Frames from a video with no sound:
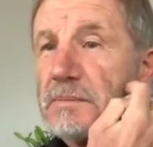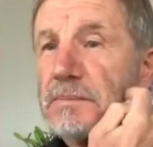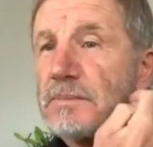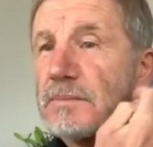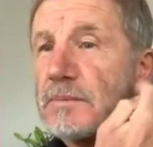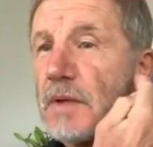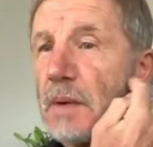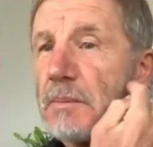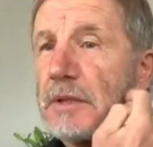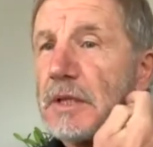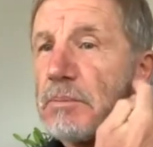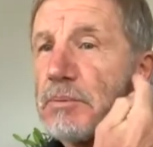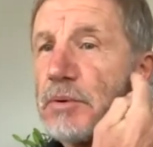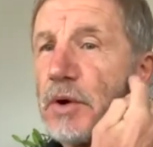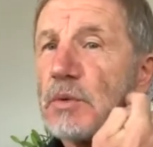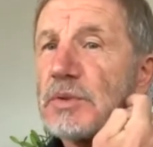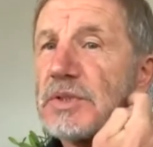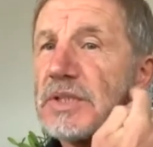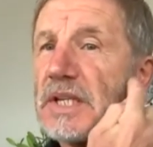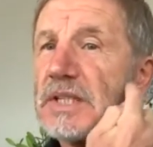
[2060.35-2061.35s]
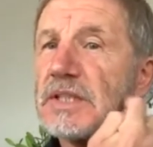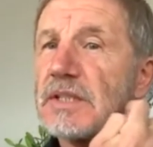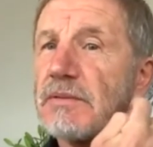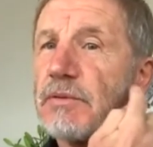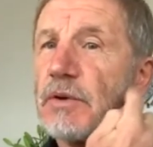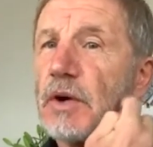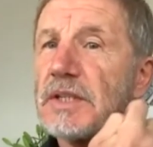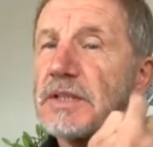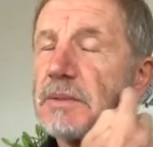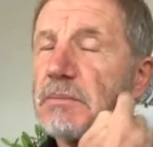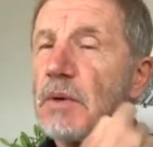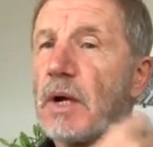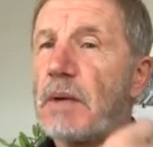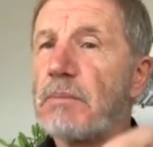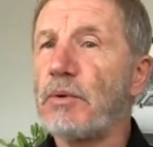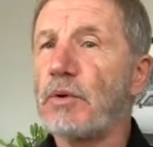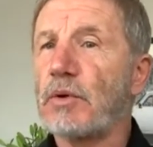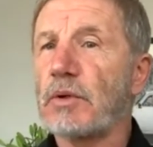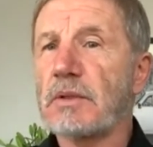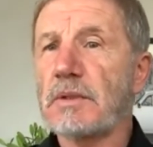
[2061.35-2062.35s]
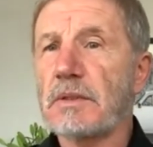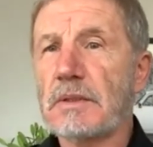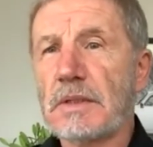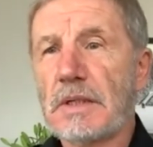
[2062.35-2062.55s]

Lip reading: I'm in the process of writing my book.